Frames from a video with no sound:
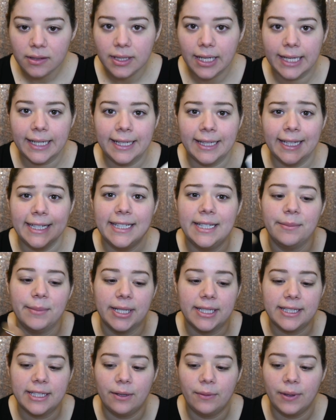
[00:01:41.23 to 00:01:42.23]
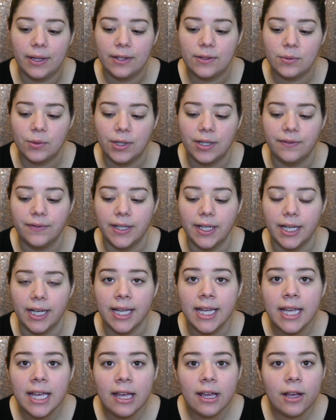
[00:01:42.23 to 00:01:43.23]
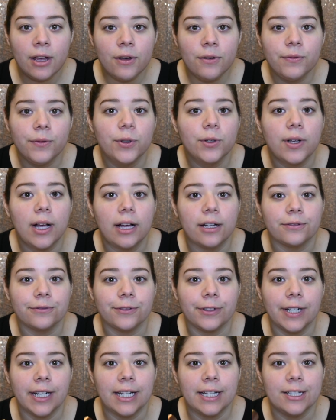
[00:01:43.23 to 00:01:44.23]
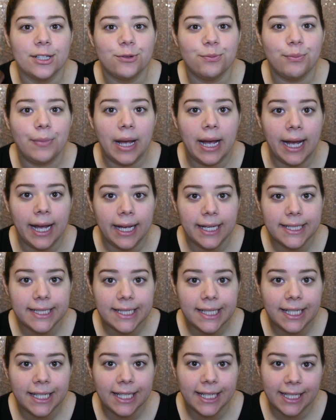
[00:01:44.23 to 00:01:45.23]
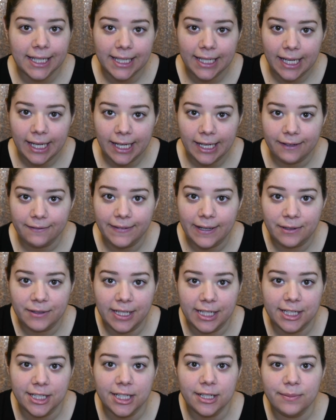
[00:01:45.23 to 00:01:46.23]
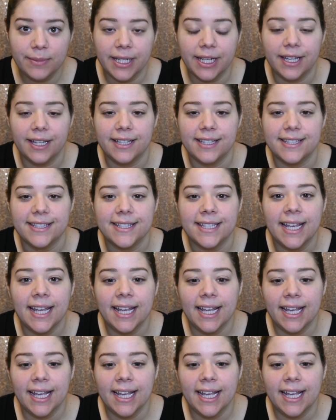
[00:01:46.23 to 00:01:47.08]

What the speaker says: And I like to mix it with sort of a full coverage matte foundation, because